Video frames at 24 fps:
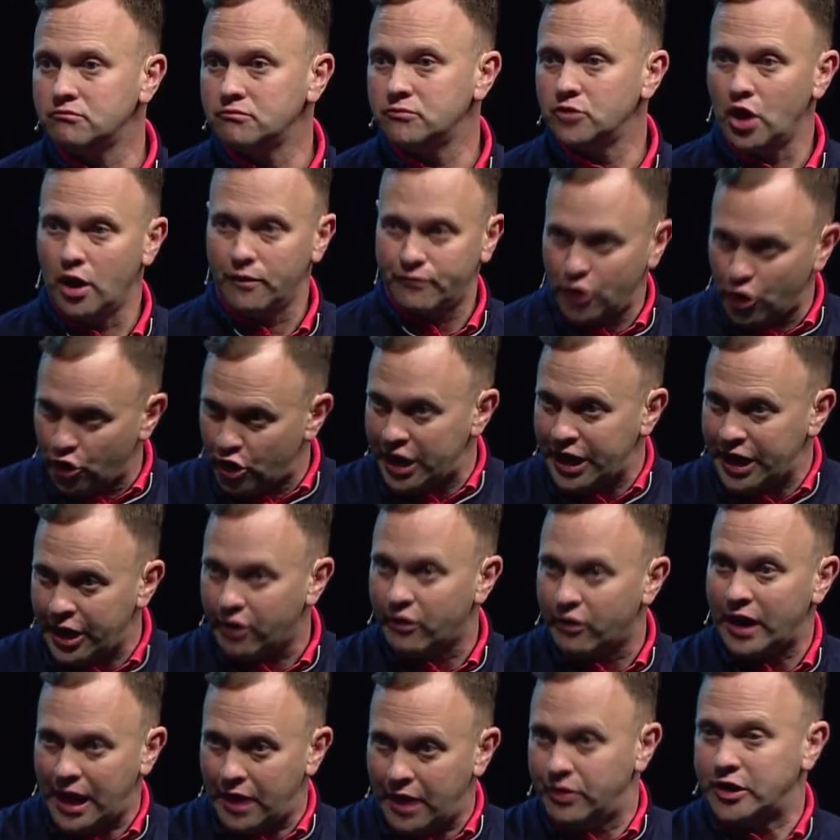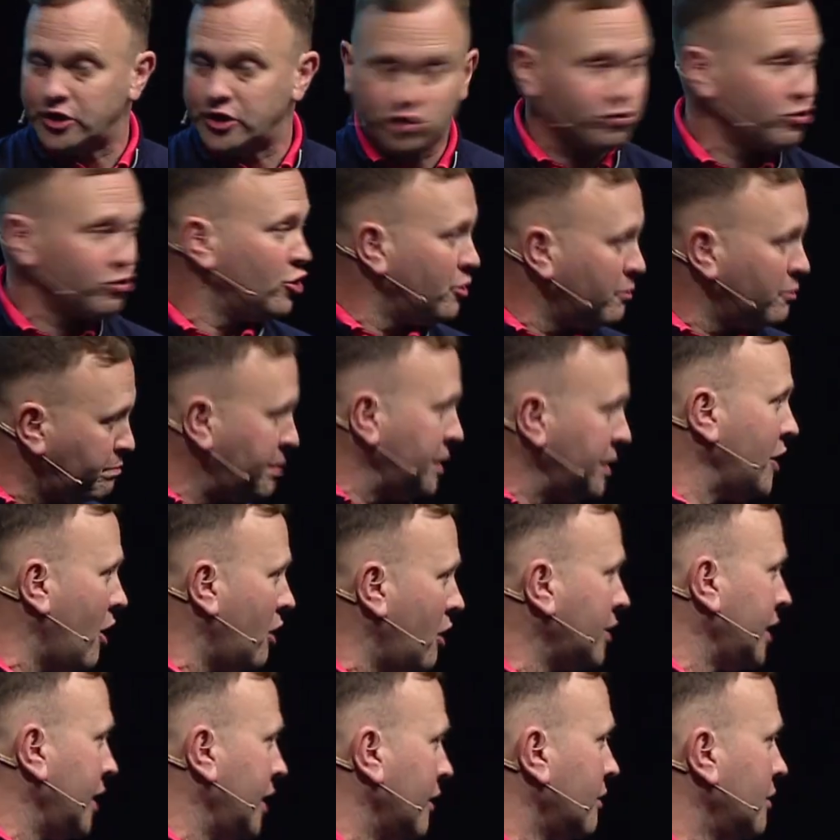If you're here in this room, be all
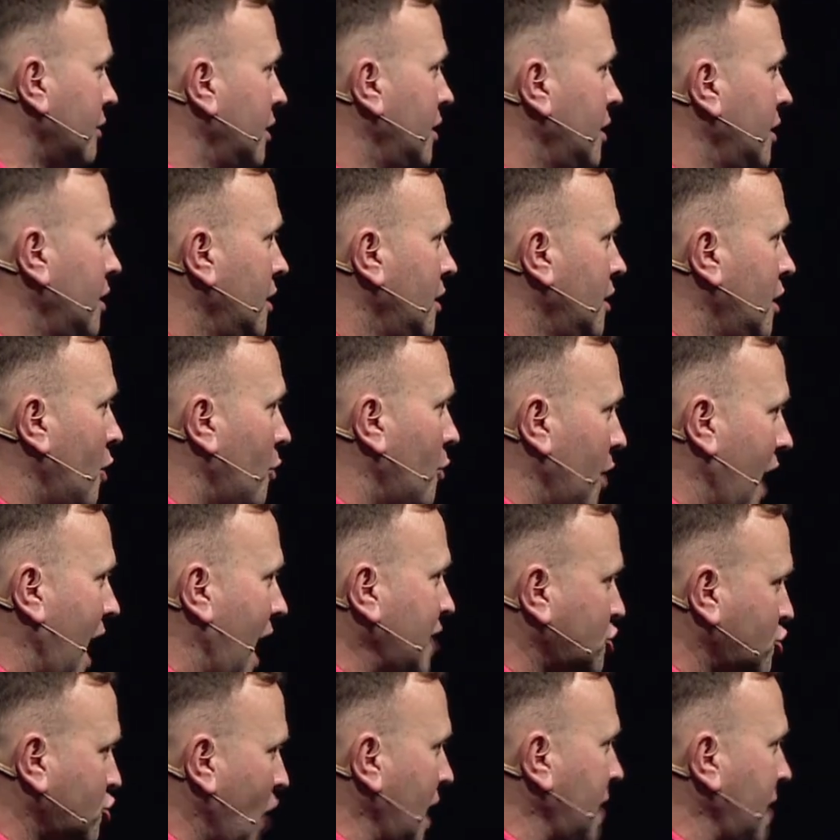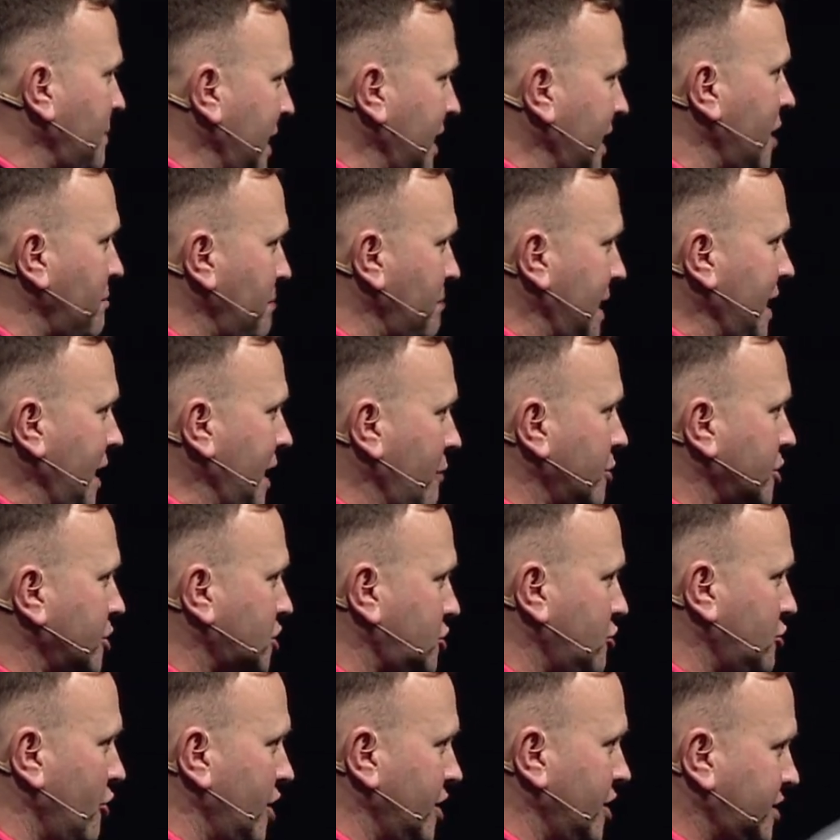here. When I try to be in a meeting with
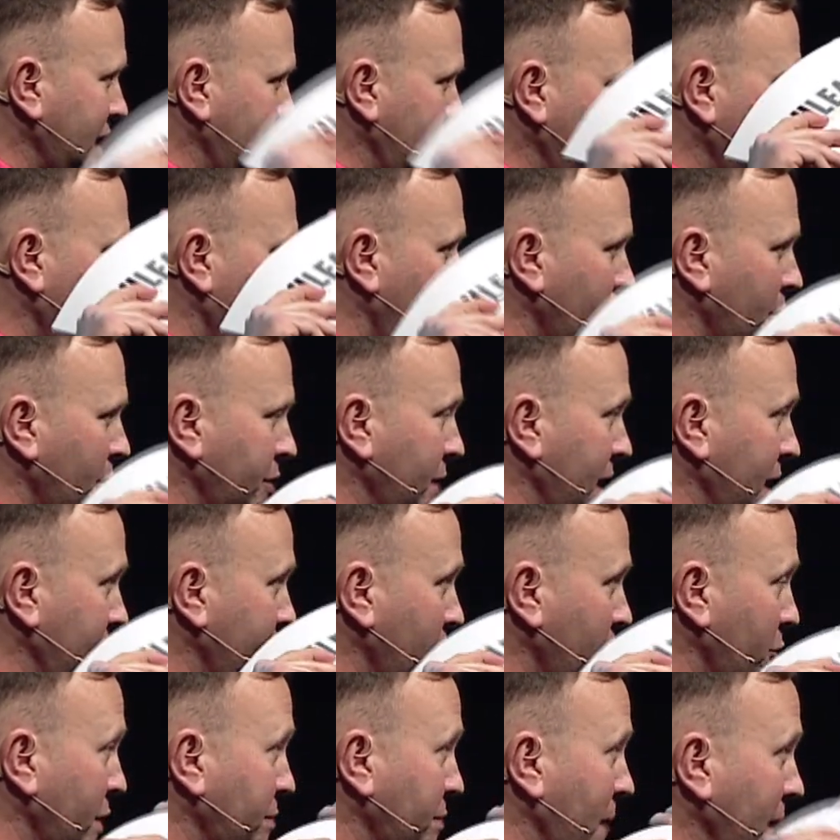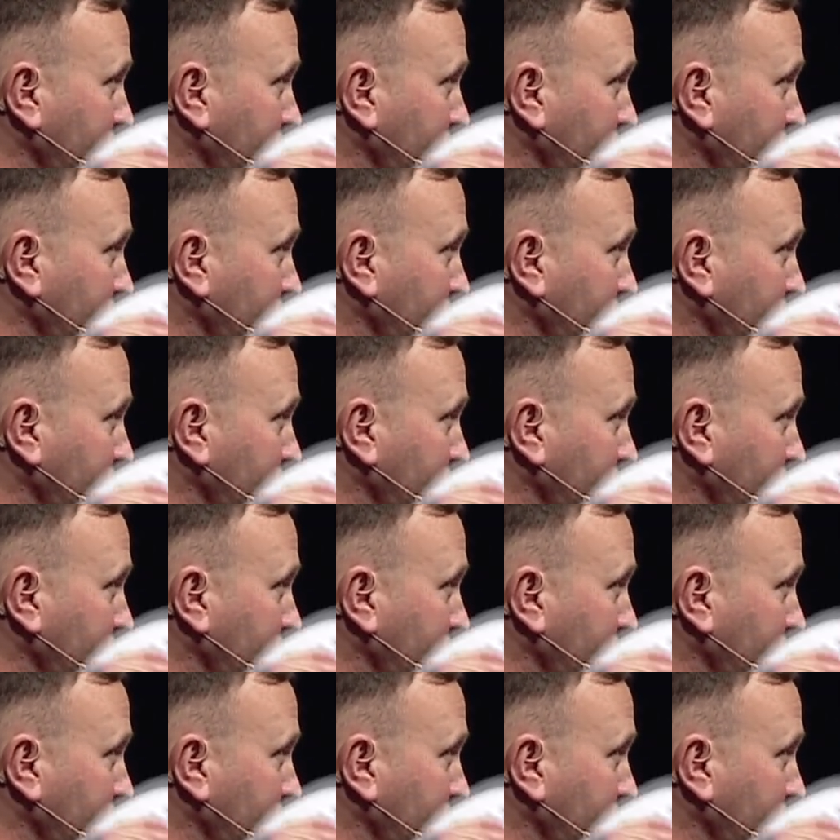students or with, even with my